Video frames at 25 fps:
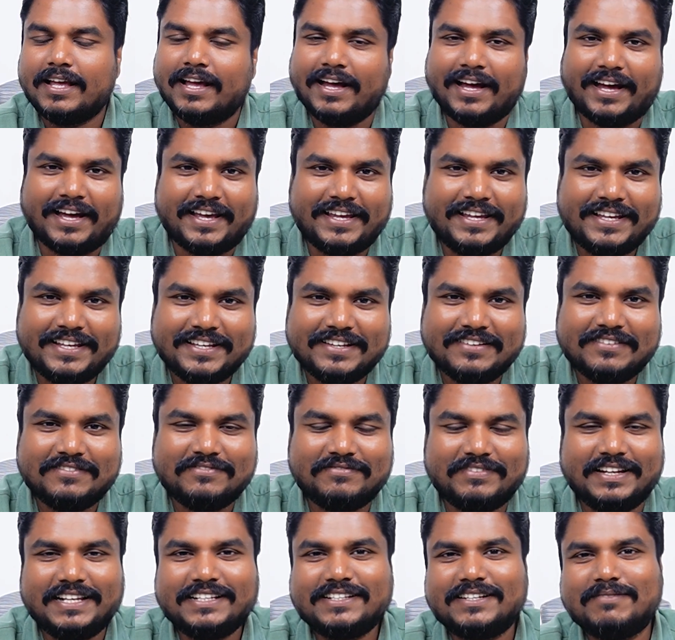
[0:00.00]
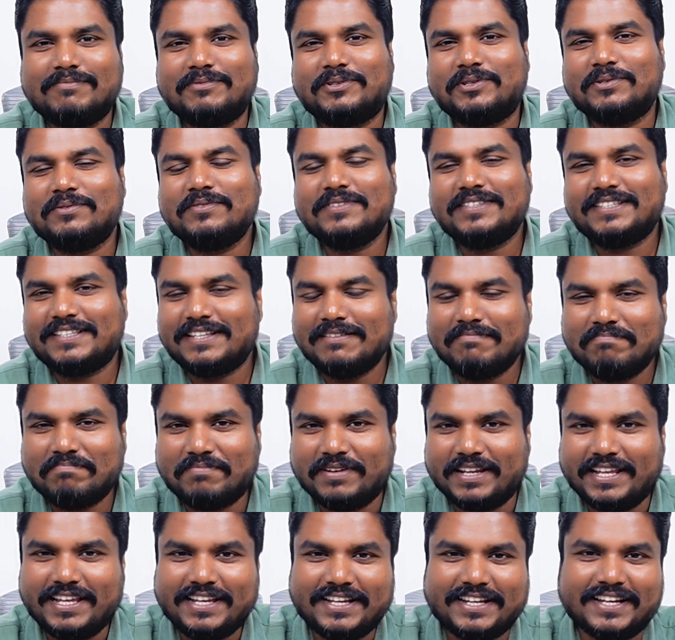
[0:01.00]
Hi, welcome to
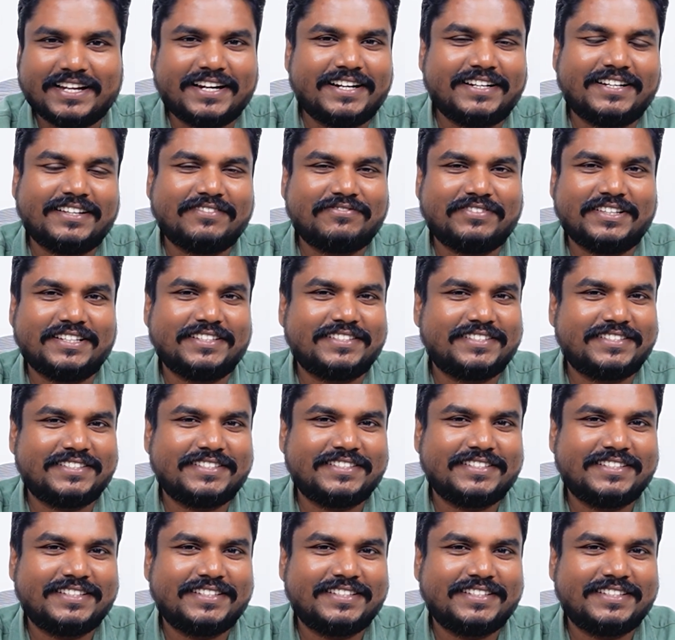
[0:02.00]
Simply Current Affairs.